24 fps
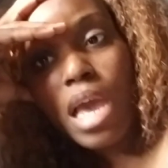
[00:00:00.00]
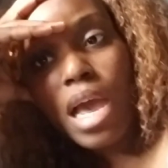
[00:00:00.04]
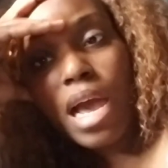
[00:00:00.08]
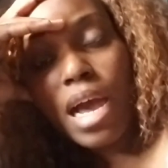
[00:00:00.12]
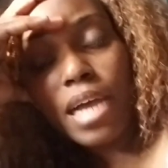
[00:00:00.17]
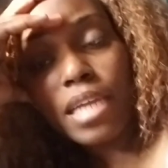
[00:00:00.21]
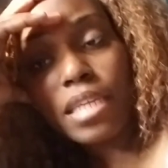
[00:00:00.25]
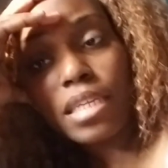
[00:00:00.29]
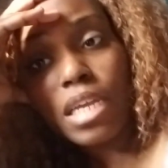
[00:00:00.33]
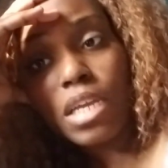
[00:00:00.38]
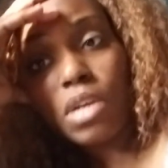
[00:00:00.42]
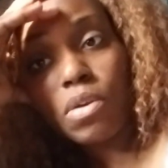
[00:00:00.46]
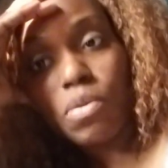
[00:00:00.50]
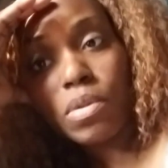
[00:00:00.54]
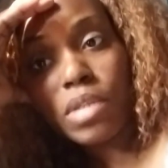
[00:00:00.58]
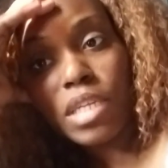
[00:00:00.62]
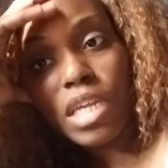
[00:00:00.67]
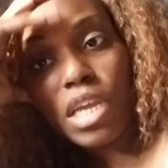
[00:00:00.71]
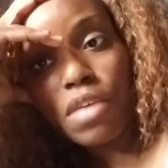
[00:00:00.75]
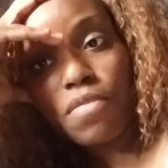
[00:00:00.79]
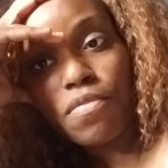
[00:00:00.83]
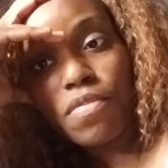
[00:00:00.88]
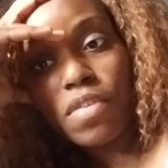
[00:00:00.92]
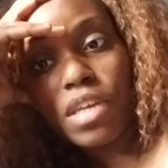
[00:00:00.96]
I think with
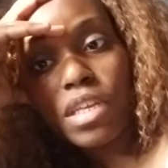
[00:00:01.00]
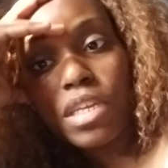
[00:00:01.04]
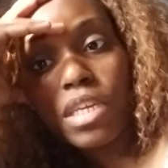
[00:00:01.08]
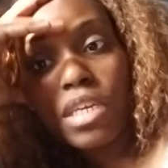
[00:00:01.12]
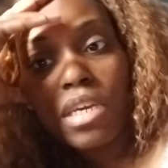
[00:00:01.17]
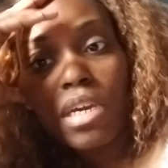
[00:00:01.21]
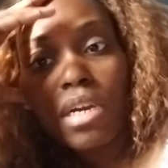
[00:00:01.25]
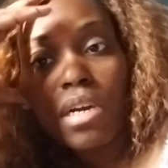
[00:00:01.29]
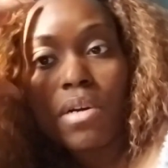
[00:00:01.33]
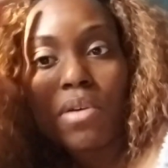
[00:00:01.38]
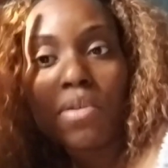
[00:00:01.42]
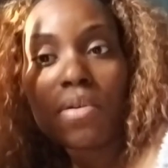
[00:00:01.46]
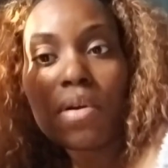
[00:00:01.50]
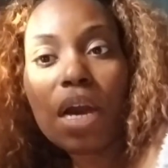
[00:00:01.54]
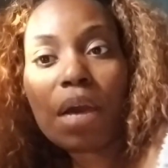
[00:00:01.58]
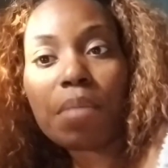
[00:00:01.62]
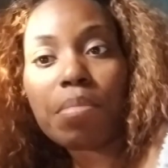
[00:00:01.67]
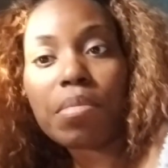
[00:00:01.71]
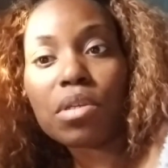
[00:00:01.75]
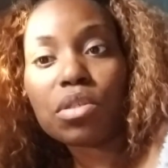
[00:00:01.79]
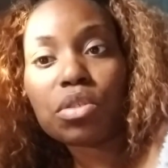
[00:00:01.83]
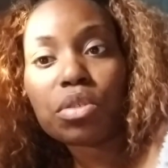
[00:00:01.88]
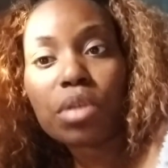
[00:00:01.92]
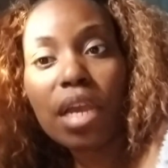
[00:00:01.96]
that video, I've
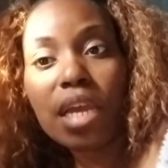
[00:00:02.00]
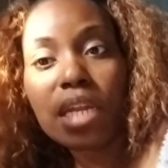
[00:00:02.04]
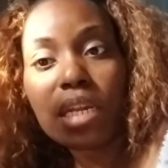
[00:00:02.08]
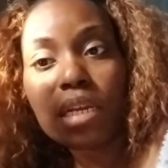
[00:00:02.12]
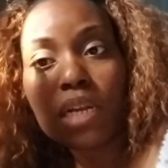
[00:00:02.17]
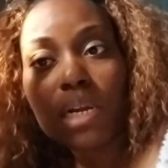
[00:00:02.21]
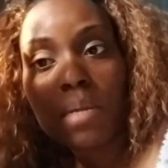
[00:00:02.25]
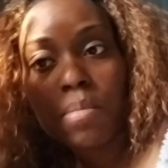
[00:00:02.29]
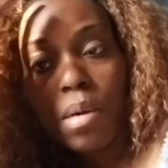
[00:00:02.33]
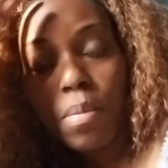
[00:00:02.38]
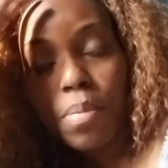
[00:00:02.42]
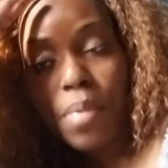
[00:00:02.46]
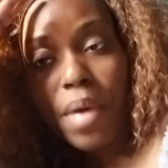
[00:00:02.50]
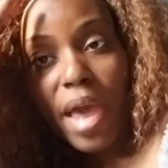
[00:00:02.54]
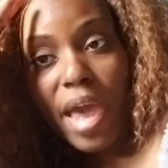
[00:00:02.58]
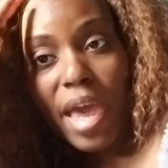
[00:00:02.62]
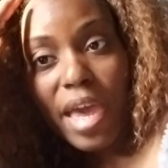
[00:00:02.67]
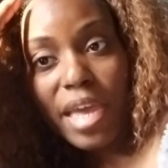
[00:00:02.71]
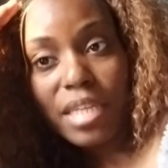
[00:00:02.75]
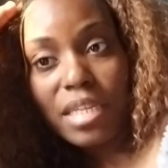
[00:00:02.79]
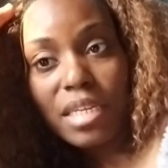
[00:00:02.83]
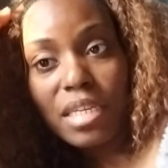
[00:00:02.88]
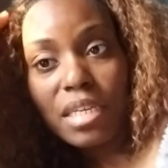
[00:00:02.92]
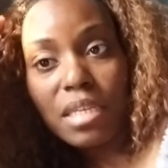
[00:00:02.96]
been trying to come up with
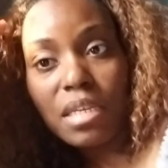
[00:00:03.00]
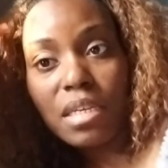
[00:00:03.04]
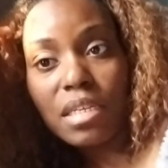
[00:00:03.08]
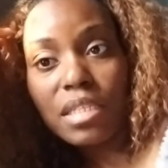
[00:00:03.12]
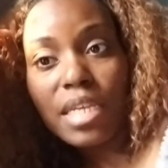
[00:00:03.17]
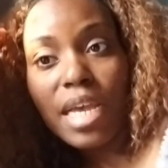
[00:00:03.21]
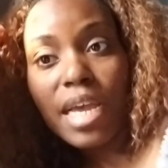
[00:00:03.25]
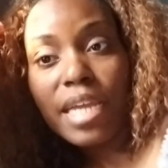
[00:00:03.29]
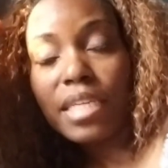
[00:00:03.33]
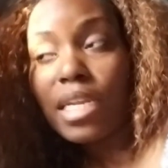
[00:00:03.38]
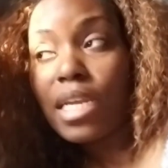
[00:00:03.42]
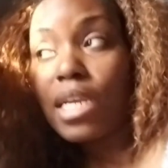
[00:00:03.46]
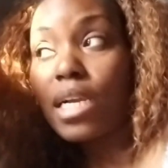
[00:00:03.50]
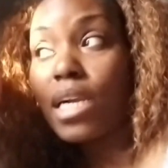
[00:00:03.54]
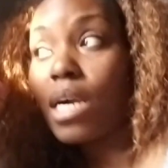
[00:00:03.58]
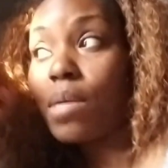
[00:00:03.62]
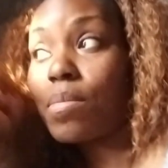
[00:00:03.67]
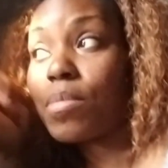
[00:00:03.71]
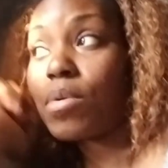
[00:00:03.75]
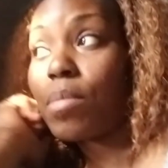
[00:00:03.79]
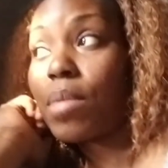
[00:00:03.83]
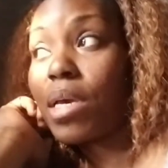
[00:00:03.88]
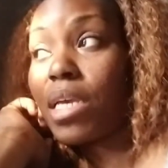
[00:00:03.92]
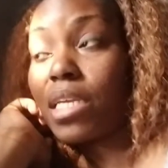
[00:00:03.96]
ideas. I think I'm
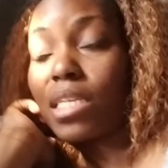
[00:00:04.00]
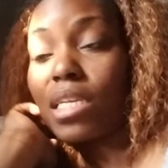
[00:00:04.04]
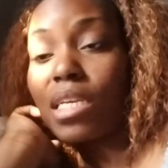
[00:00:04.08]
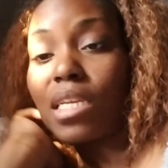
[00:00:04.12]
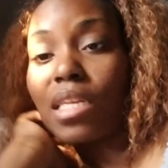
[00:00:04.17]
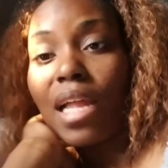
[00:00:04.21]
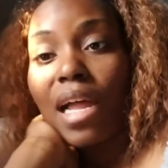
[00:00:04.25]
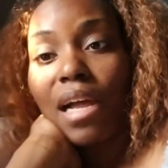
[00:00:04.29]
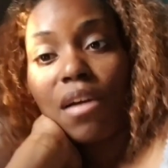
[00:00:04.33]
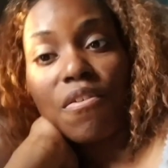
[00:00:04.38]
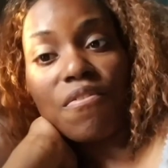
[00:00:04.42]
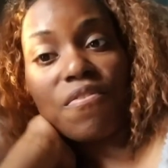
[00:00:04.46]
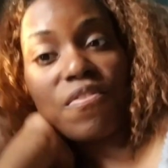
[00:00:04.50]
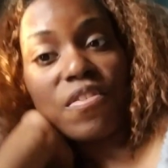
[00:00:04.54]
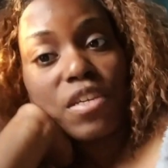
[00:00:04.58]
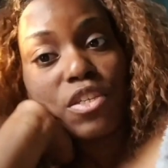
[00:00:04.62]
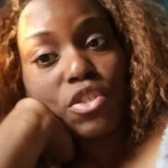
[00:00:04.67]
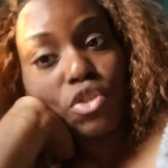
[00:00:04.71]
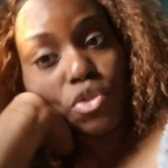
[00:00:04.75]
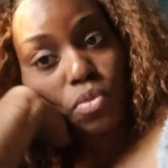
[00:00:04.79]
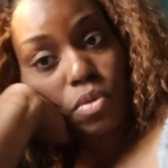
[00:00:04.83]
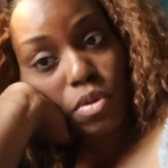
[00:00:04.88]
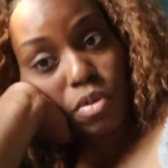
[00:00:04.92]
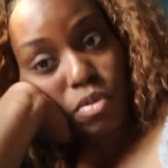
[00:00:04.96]
gonna make that like a
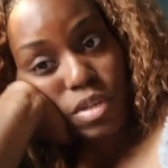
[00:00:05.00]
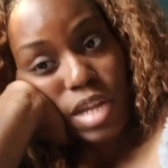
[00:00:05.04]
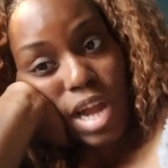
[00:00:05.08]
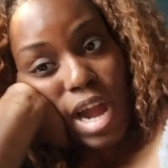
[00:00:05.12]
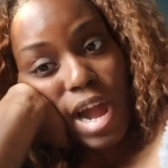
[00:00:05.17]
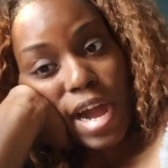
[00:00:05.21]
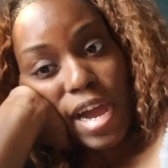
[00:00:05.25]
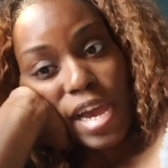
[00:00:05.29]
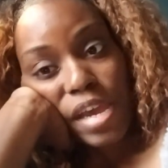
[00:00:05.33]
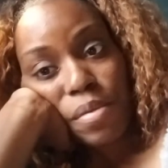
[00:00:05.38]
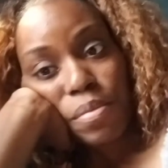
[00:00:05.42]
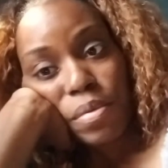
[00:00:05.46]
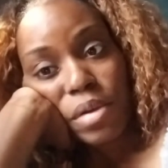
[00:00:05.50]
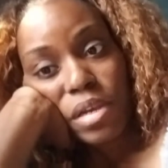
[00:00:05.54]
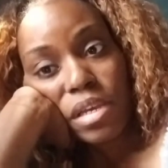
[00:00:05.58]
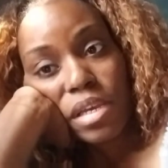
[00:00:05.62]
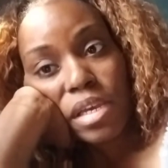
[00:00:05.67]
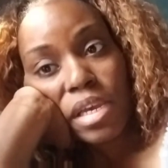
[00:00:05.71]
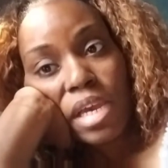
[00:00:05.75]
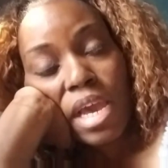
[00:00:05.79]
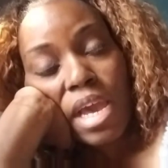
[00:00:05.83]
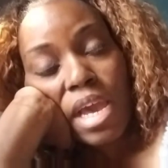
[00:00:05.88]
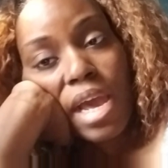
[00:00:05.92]
visual diary.